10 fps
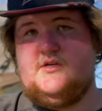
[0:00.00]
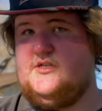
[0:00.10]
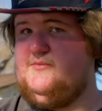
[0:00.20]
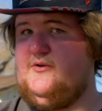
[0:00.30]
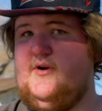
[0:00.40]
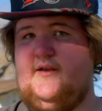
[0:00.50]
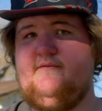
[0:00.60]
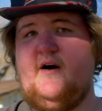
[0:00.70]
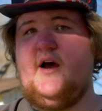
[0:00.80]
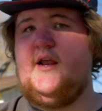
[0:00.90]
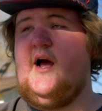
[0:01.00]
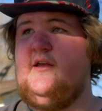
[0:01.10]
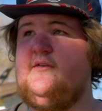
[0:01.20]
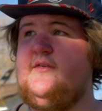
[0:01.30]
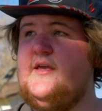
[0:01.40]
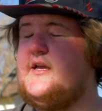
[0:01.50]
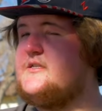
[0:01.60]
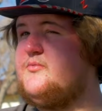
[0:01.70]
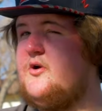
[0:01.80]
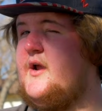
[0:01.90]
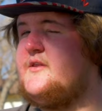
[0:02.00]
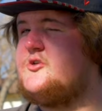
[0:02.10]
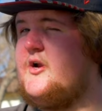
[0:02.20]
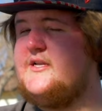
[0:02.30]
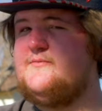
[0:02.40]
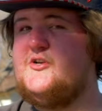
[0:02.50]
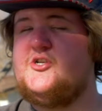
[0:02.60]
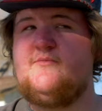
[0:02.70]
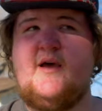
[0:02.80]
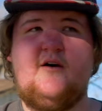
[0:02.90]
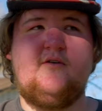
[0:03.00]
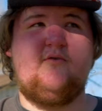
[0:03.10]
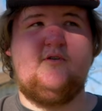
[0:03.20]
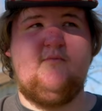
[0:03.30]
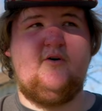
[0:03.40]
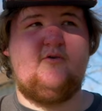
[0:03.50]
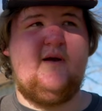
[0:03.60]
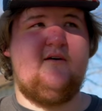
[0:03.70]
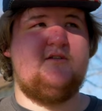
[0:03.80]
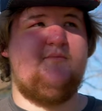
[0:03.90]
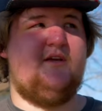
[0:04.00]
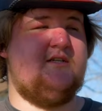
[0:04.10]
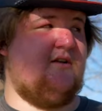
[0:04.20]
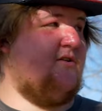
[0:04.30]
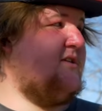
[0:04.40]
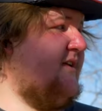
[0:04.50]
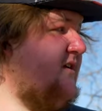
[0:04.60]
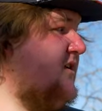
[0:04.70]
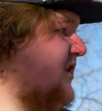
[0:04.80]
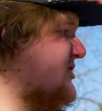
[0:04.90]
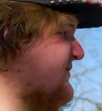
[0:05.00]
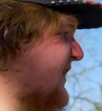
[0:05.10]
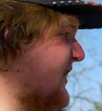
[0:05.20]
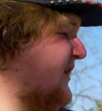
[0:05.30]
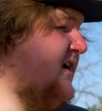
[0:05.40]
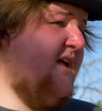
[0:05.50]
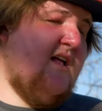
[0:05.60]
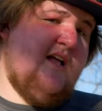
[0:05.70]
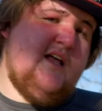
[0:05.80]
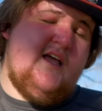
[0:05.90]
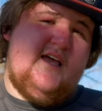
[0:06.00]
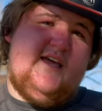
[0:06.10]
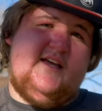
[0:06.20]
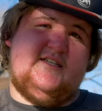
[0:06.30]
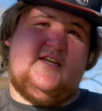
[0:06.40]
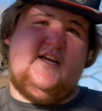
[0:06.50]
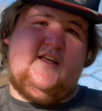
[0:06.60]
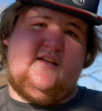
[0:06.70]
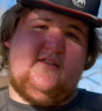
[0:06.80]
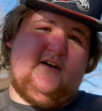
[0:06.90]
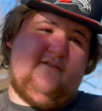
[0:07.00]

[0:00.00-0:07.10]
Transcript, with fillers: it's been running fine. I think it's probably the transmission mount or the motor mounts, because it looks like the clutch fan is hitting the